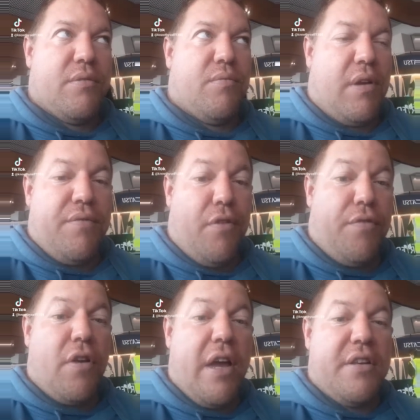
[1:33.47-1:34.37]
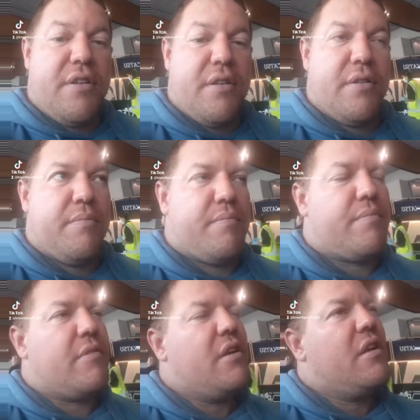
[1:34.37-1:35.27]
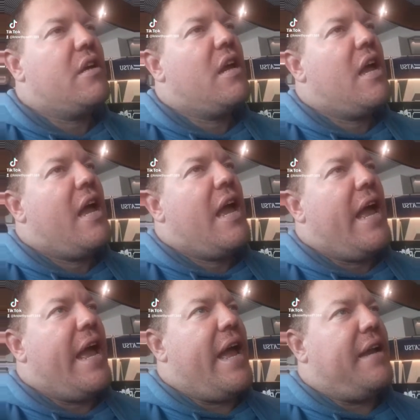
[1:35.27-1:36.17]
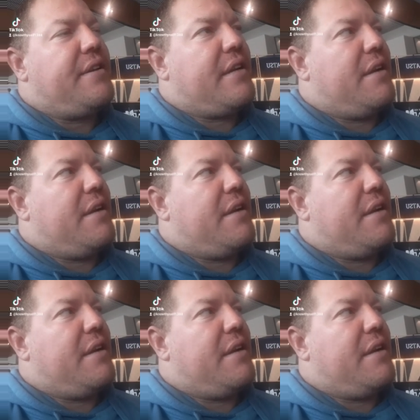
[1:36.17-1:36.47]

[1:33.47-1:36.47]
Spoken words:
one for flight, and